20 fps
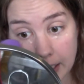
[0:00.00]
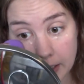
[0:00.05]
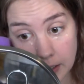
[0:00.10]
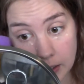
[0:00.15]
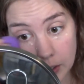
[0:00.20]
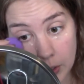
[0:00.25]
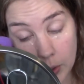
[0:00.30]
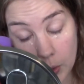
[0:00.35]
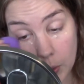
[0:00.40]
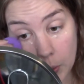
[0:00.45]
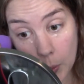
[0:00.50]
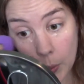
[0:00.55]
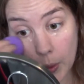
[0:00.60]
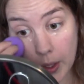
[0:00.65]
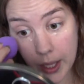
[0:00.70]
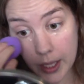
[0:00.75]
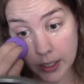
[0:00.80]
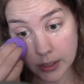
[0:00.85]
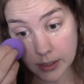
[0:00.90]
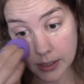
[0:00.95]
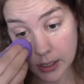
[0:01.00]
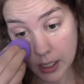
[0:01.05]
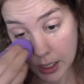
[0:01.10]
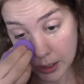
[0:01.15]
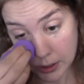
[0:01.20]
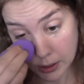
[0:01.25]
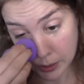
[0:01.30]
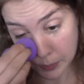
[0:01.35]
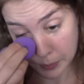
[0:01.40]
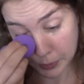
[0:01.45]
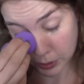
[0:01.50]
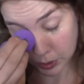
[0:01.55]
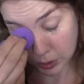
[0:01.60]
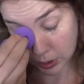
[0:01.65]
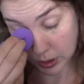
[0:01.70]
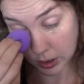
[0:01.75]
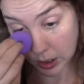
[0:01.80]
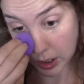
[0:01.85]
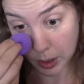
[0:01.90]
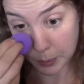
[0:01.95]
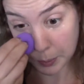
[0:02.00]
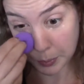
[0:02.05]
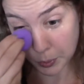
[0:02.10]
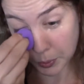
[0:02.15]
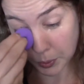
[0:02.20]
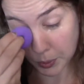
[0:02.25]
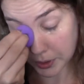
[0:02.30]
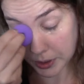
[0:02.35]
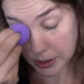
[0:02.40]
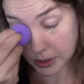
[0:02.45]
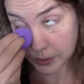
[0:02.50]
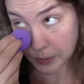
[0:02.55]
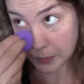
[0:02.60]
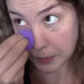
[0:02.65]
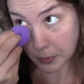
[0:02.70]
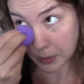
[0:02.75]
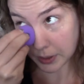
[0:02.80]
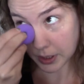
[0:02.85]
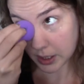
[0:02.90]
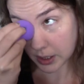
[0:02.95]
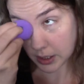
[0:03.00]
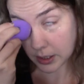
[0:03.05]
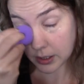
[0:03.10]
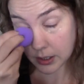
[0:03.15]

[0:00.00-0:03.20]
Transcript: so it's not supposed to clog pores, but